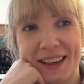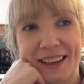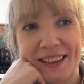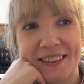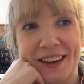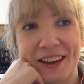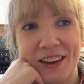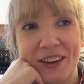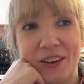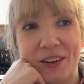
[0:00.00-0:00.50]

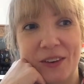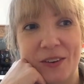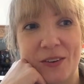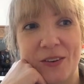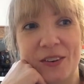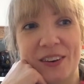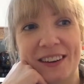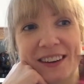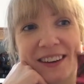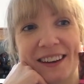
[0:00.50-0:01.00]
There you go.
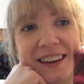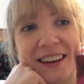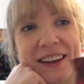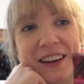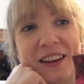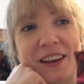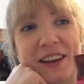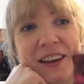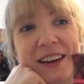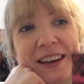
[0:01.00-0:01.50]

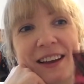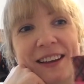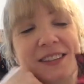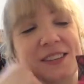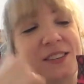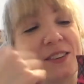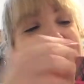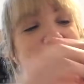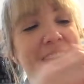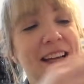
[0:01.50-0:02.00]

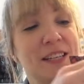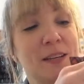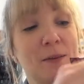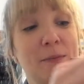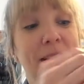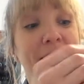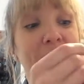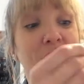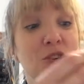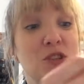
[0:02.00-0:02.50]
So it's acting a
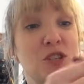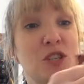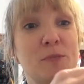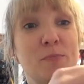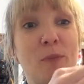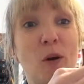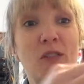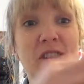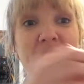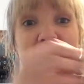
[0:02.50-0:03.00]
bit like your
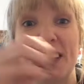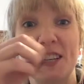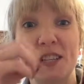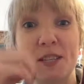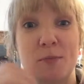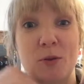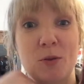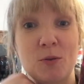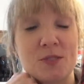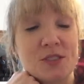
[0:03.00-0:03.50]
sporran, I
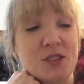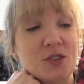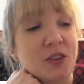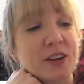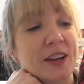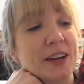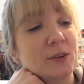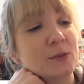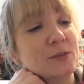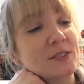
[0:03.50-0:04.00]
suppose, in your
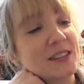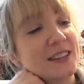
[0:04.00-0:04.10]
kilt.